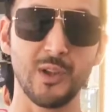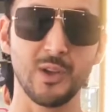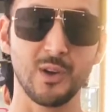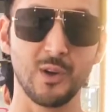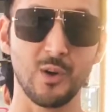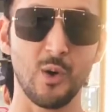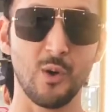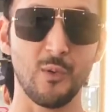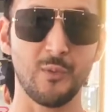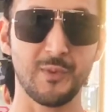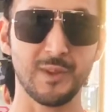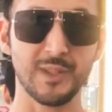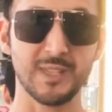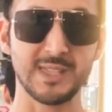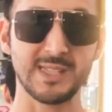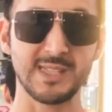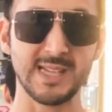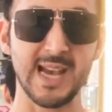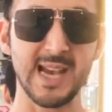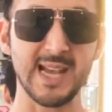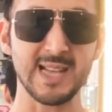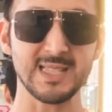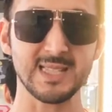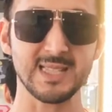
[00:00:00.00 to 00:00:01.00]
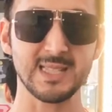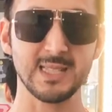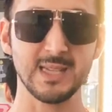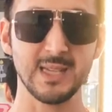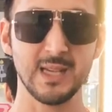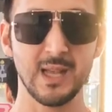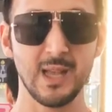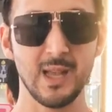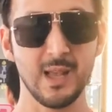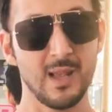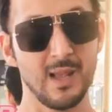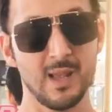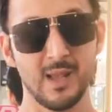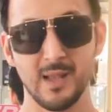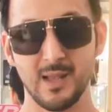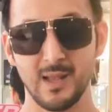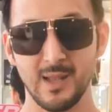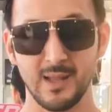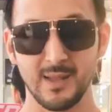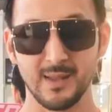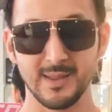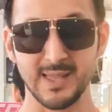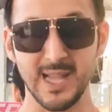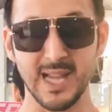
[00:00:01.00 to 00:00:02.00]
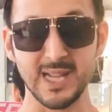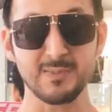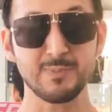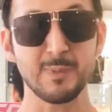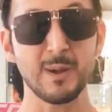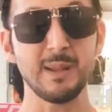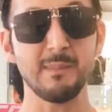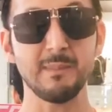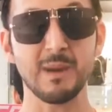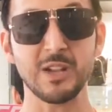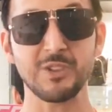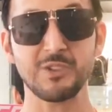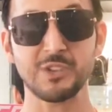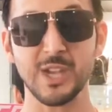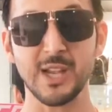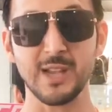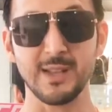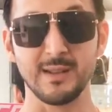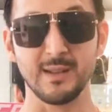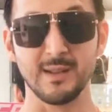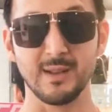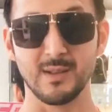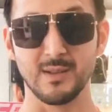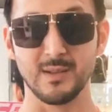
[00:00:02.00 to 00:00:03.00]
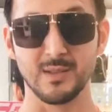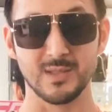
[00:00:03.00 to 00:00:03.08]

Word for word: you go for the test. That's pretty much it.